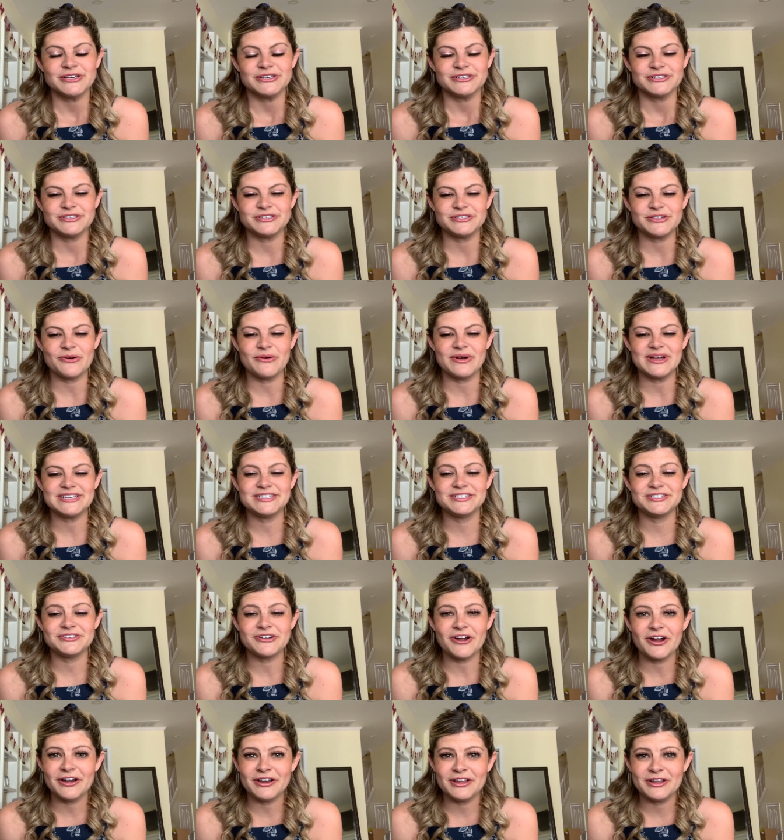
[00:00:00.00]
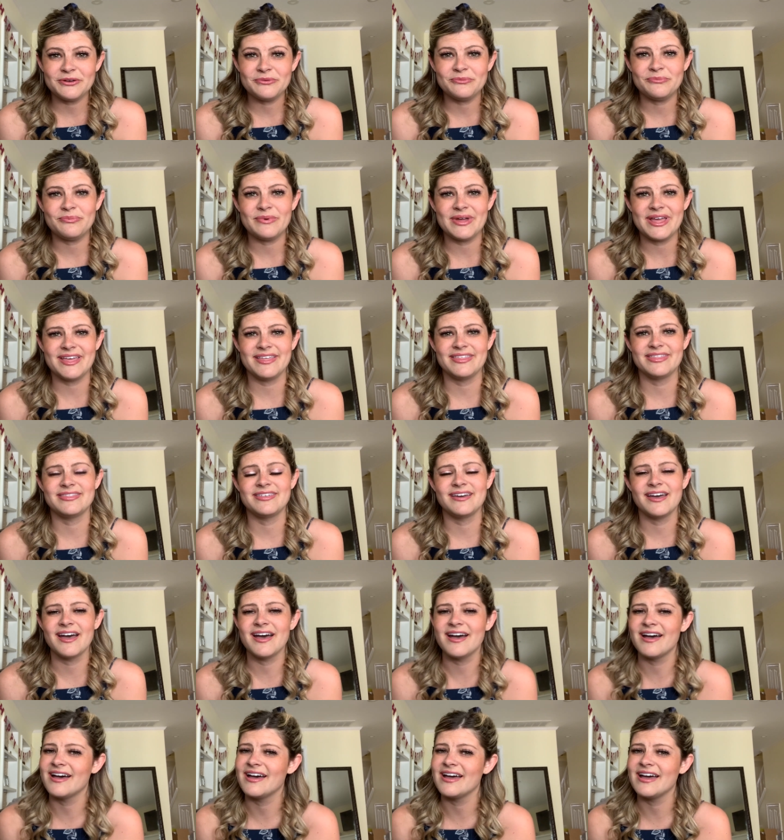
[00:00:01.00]
So I started with
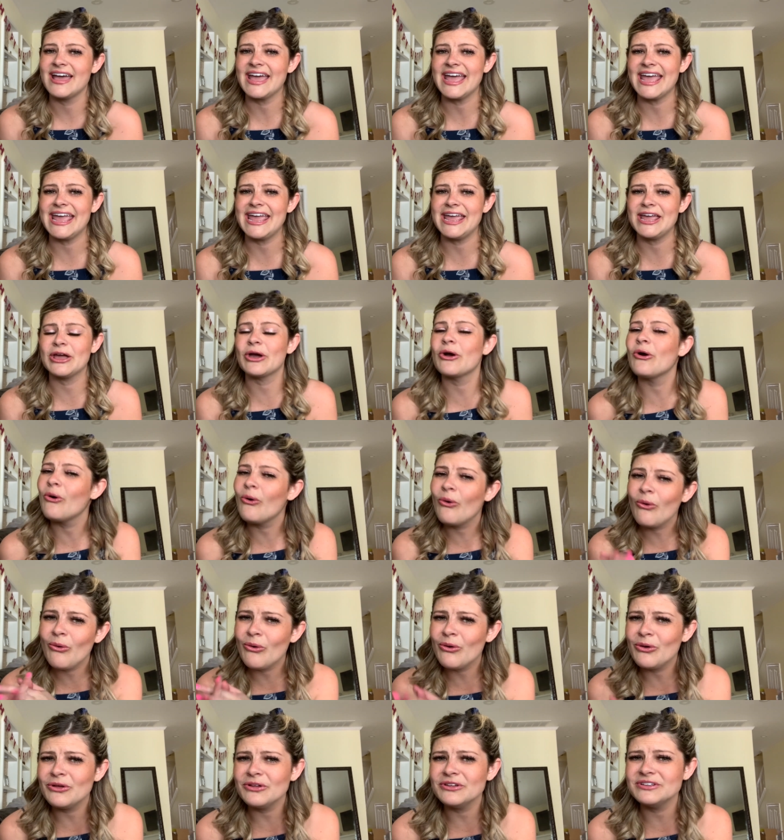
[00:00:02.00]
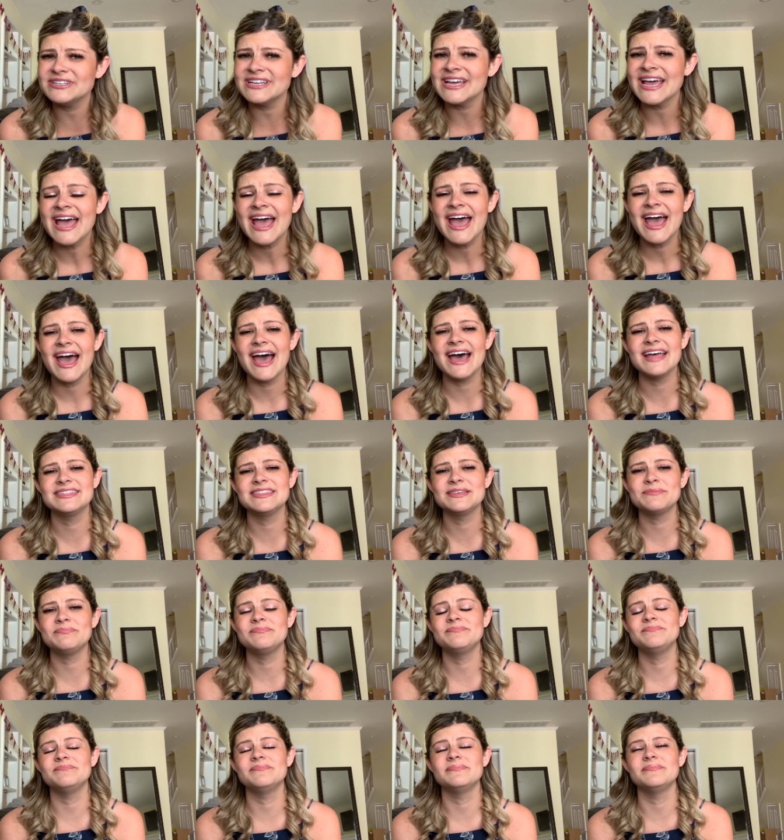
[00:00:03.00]
a cold at
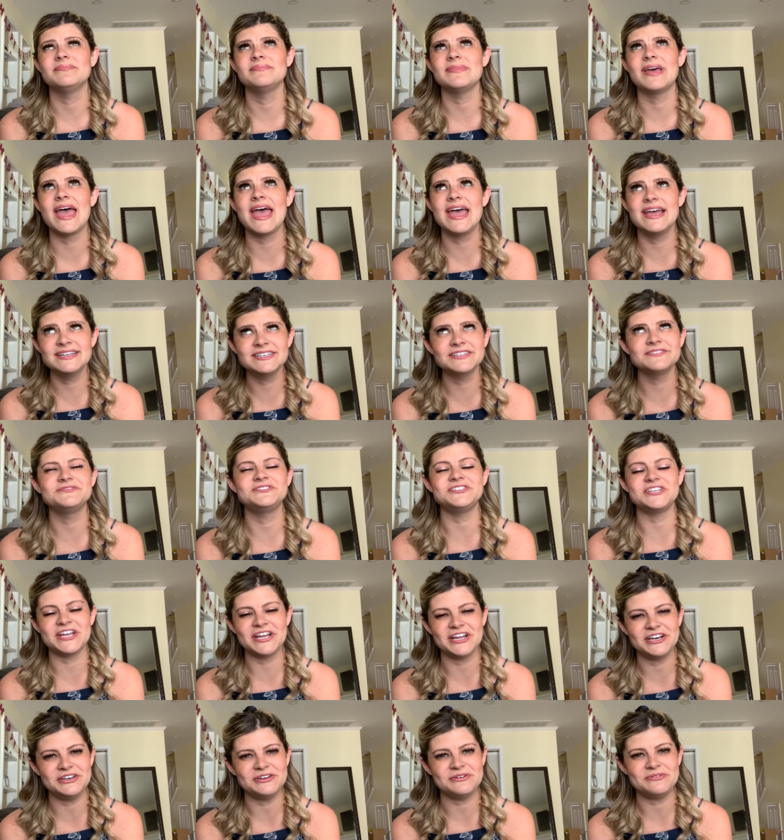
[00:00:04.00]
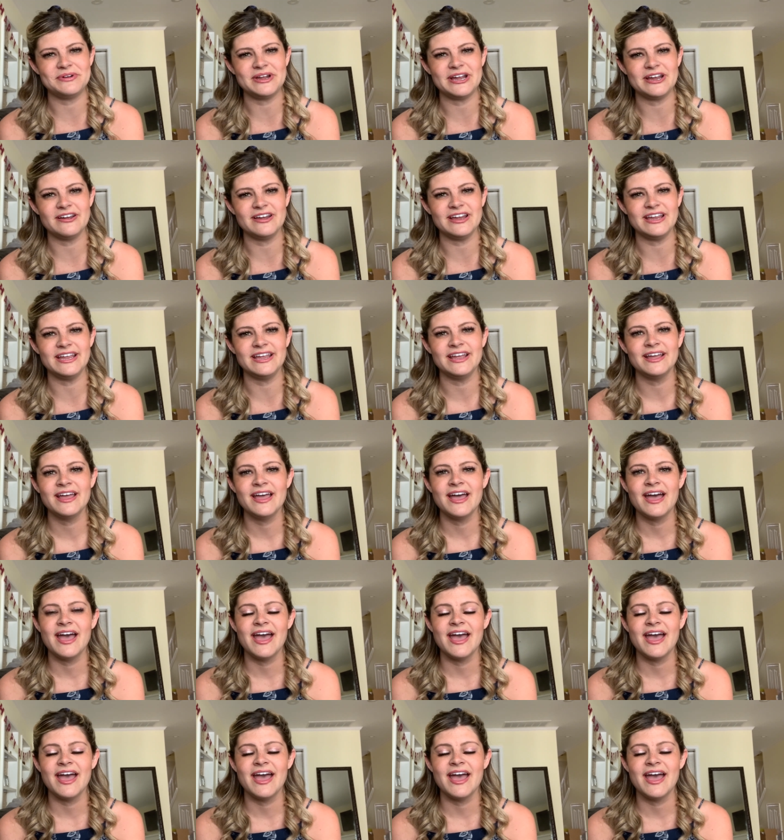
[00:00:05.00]
the end of January